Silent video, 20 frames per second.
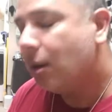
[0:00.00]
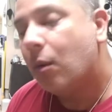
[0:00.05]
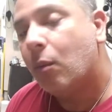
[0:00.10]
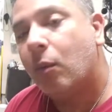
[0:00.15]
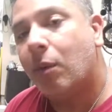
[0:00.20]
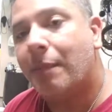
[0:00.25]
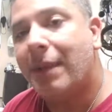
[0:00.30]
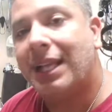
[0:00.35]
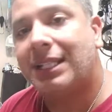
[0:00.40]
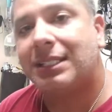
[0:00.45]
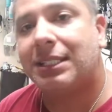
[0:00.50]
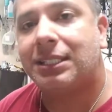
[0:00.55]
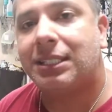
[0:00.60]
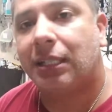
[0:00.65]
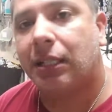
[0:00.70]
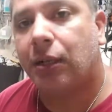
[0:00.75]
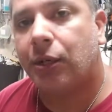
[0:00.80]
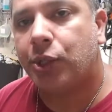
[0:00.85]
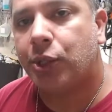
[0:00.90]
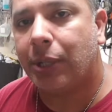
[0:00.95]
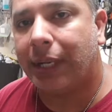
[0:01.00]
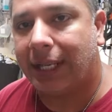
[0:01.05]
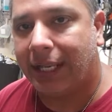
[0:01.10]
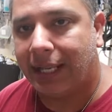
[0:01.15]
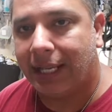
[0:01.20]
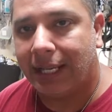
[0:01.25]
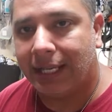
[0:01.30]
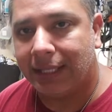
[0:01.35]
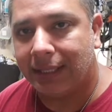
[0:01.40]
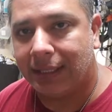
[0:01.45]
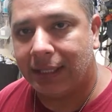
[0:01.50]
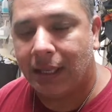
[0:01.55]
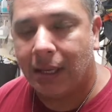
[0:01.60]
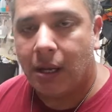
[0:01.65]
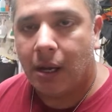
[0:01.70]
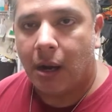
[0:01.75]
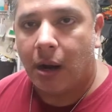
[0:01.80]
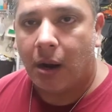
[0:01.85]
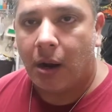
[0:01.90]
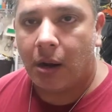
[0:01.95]
What makes this a little tricky is
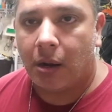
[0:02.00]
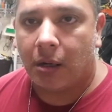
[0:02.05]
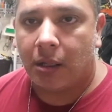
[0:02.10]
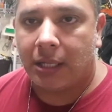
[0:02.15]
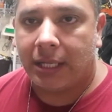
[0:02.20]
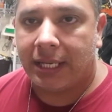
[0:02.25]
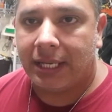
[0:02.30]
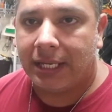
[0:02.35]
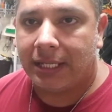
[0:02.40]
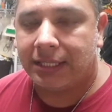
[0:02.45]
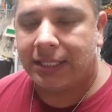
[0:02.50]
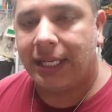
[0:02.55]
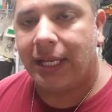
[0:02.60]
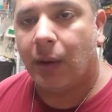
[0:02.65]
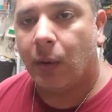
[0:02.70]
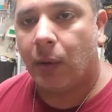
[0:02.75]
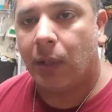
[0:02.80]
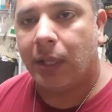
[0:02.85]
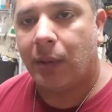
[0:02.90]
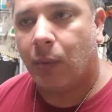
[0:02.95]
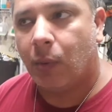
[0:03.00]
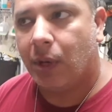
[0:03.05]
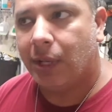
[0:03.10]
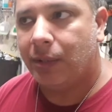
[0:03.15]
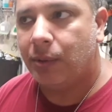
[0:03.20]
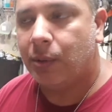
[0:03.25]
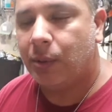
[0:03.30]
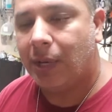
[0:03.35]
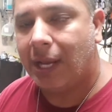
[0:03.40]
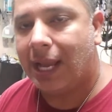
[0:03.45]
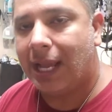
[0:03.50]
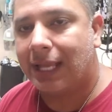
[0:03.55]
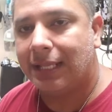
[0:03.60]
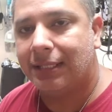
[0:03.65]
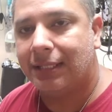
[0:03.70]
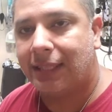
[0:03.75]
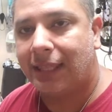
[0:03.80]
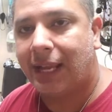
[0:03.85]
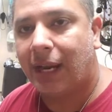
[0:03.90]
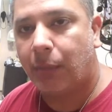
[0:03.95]
Harley is the only one who
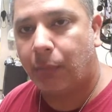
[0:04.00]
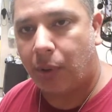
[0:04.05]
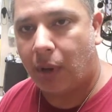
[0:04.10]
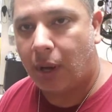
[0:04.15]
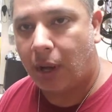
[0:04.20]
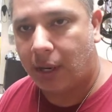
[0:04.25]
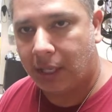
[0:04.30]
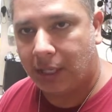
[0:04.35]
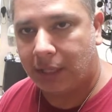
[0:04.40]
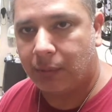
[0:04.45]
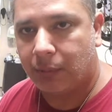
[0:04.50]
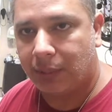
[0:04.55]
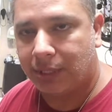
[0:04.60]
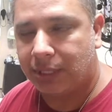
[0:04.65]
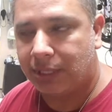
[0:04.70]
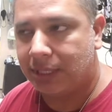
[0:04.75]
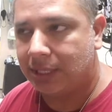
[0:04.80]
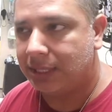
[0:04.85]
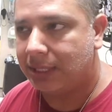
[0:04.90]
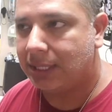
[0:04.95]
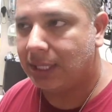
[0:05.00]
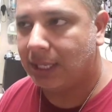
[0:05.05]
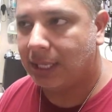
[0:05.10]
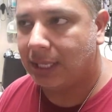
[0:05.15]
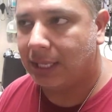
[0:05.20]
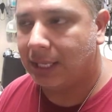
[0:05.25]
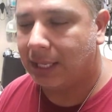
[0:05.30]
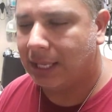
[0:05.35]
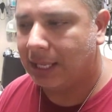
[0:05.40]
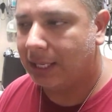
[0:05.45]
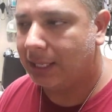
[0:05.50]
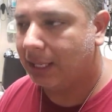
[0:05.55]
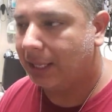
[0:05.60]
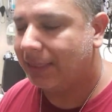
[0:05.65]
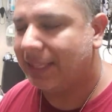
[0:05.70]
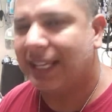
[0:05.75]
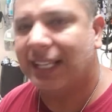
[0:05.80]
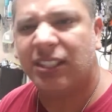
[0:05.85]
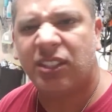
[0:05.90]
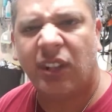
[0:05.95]
has their product, which is, I
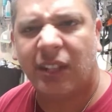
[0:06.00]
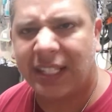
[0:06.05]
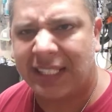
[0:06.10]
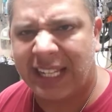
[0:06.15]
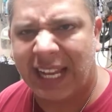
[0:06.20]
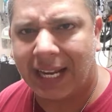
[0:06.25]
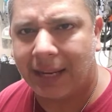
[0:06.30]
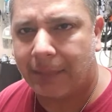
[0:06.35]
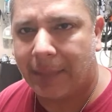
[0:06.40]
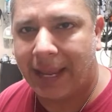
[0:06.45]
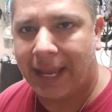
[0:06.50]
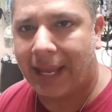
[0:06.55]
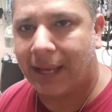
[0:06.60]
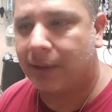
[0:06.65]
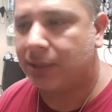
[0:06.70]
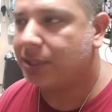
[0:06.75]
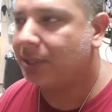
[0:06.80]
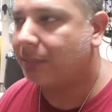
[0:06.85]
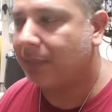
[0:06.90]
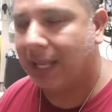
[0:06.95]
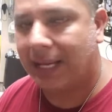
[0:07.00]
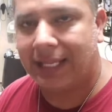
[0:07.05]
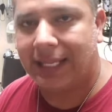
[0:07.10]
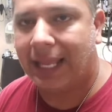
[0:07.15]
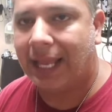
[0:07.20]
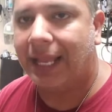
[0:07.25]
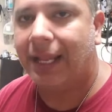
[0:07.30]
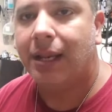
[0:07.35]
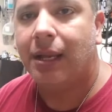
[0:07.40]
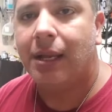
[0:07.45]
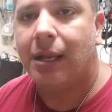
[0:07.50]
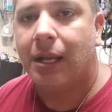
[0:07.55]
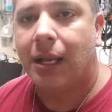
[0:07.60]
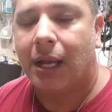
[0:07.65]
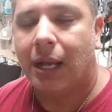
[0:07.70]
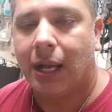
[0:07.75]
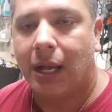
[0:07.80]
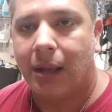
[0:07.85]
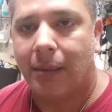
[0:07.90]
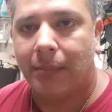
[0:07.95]
think it's called the TechMan or something like that,
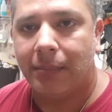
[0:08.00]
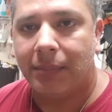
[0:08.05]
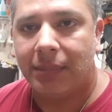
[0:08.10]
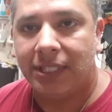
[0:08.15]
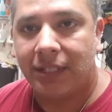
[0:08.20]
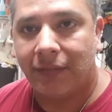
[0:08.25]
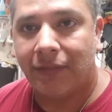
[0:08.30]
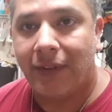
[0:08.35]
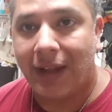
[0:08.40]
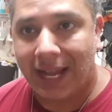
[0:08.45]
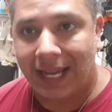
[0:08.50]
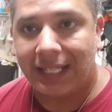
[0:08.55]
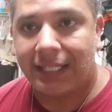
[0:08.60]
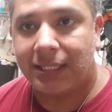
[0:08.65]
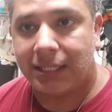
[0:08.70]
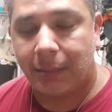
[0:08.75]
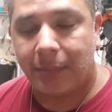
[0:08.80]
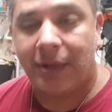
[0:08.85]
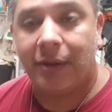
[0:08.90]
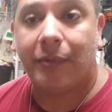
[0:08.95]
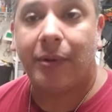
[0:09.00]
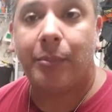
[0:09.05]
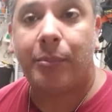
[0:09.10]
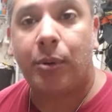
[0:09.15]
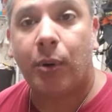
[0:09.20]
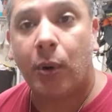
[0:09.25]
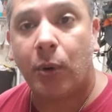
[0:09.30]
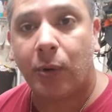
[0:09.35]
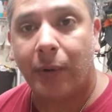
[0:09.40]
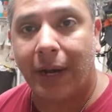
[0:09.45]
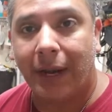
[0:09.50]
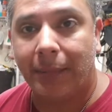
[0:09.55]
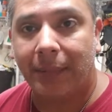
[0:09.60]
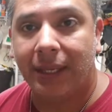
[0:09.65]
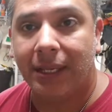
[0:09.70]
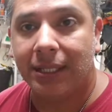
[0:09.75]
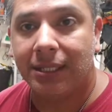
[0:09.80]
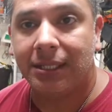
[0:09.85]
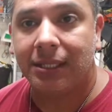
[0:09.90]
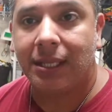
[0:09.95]
device to be able to program
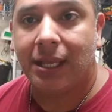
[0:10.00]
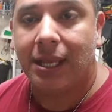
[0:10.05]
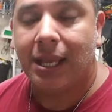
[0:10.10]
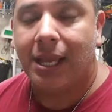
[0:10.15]
this.